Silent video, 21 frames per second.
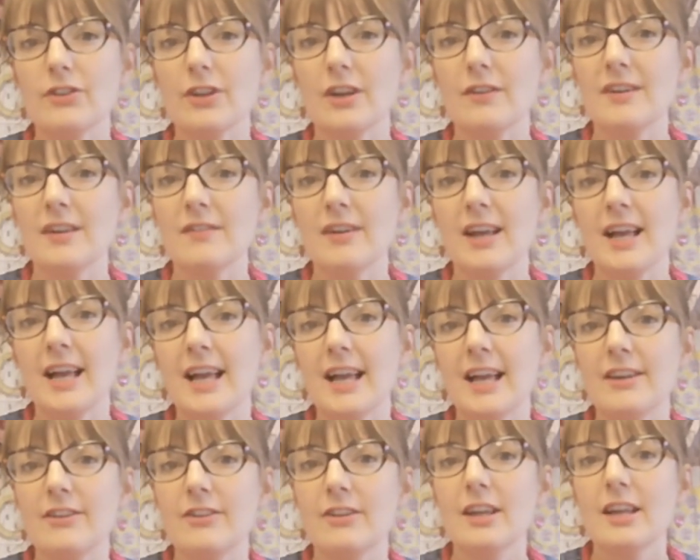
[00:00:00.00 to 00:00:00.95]
I've never
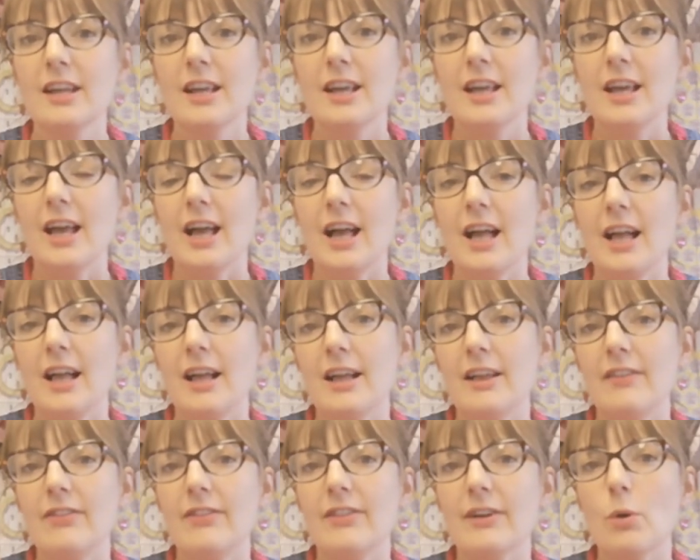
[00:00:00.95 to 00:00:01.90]
had
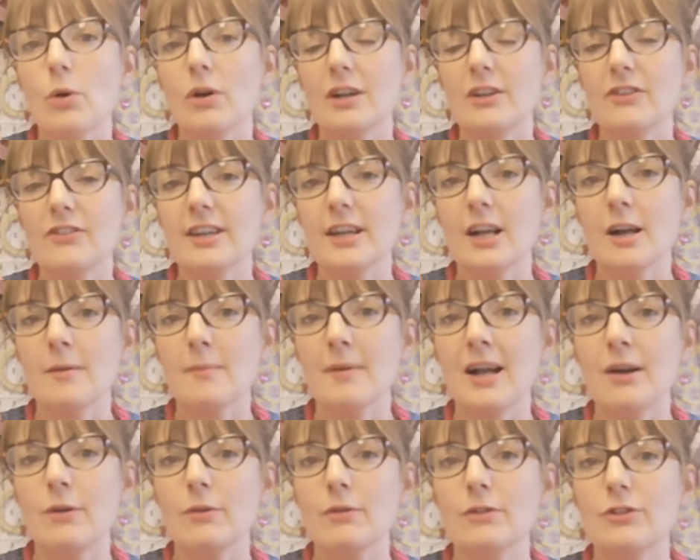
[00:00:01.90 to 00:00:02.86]
the quality come
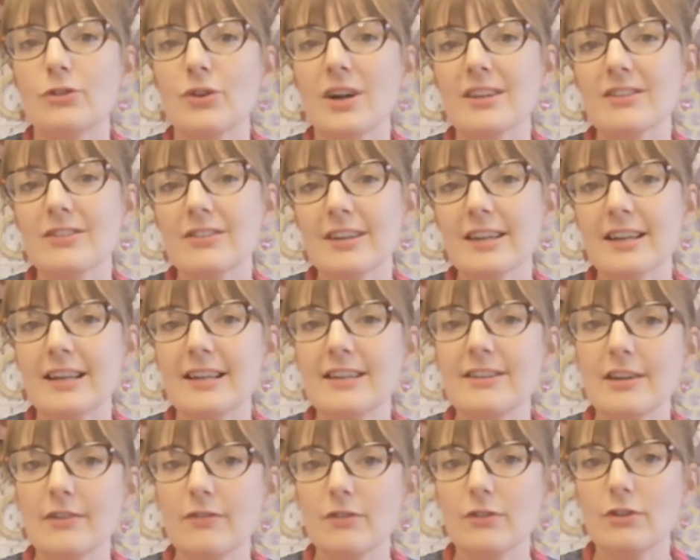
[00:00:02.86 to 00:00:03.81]
out drastically
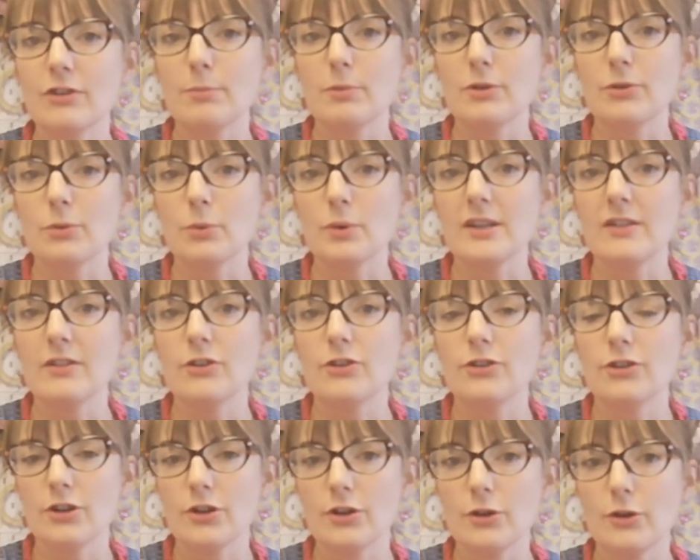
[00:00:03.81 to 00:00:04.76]
different between the
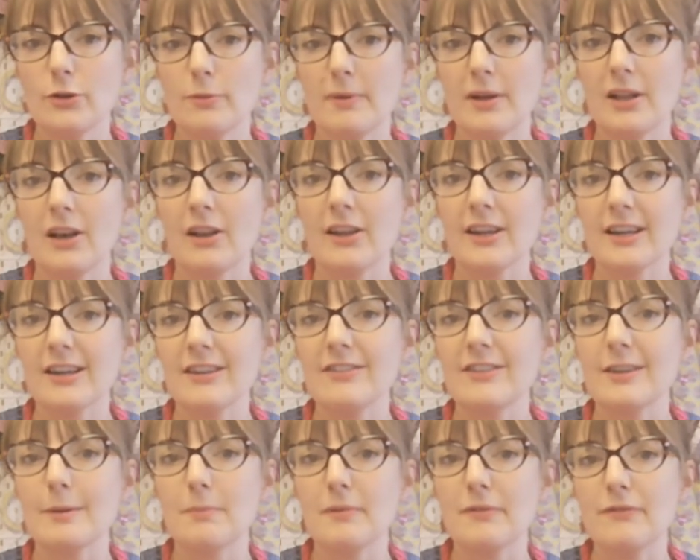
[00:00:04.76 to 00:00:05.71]
two, but like I
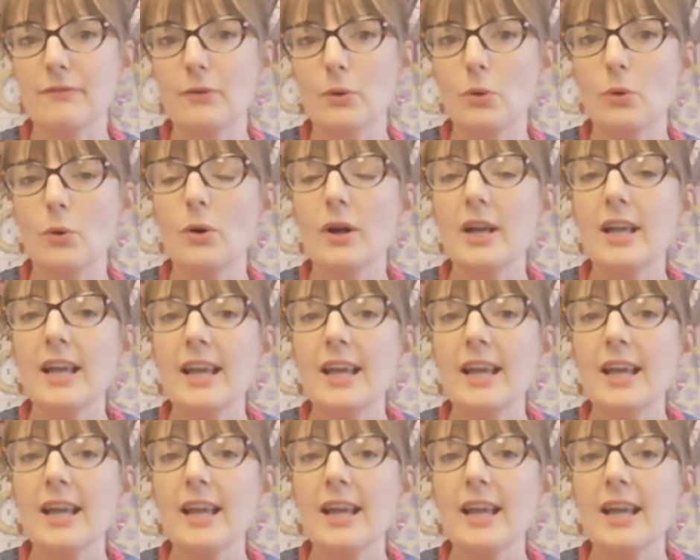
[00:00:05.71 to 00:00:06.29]
said before